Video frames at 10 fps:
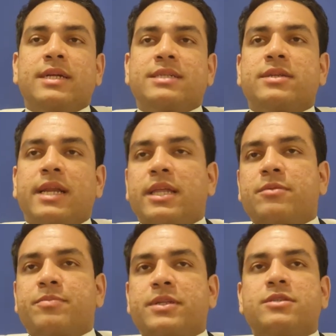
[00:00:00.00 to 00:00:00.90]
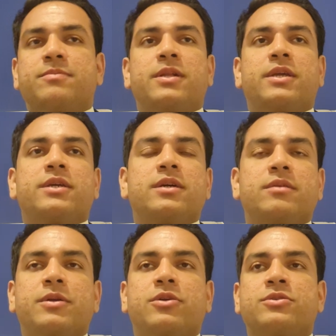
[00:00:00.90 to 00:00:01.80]
really the principle here,
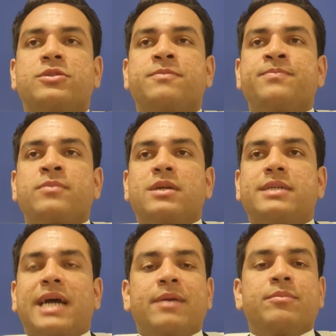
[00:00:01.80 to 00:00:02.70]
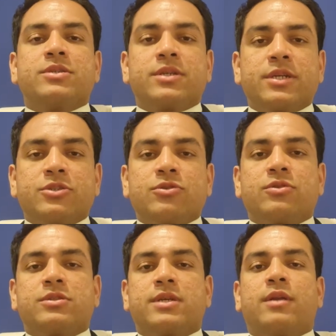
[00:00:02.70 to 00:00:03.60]
because time is a
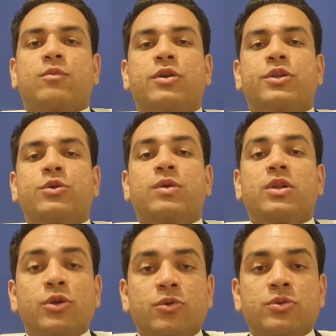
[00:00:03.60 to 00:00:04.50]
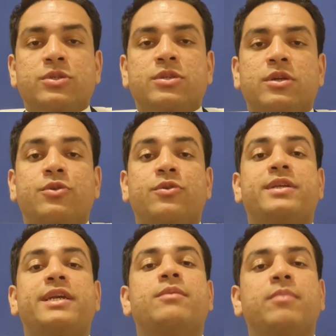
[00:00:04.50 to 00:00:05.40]
resource, and what you will use to
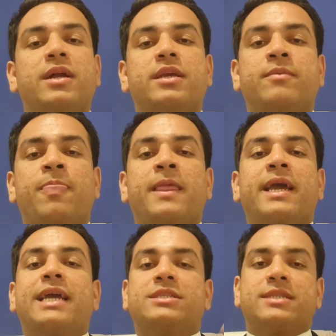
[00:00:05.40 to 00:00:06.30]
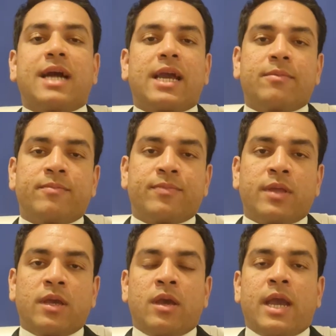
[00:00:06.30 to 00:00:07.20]
create money is time.
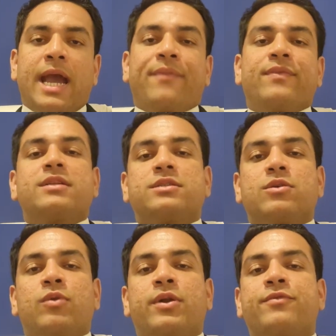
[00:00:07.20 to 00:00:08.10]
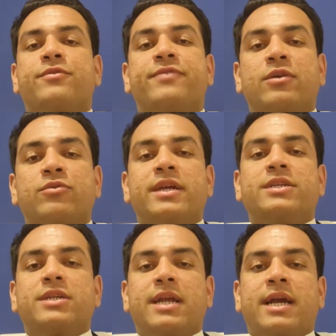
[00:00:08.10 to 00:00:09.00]
And that's one of the
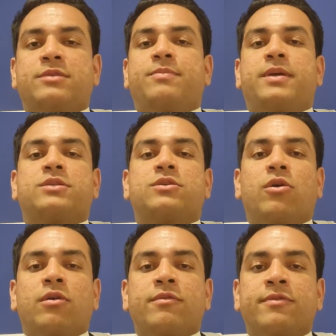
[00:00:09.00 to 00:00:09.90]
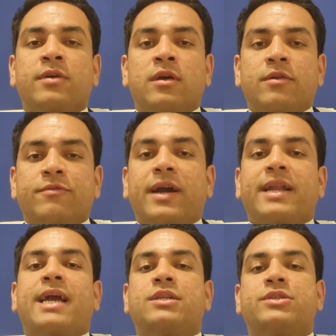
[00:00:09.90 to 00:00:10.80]
foundation aspects of
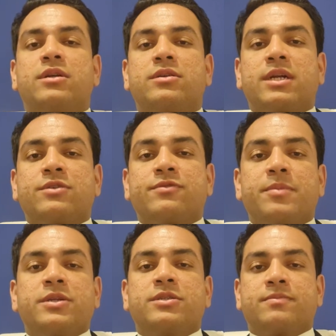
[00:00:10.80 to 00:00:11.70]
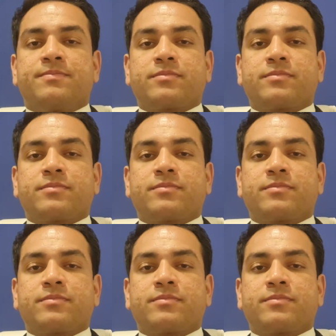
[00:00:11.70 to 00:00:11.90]
financial transformation.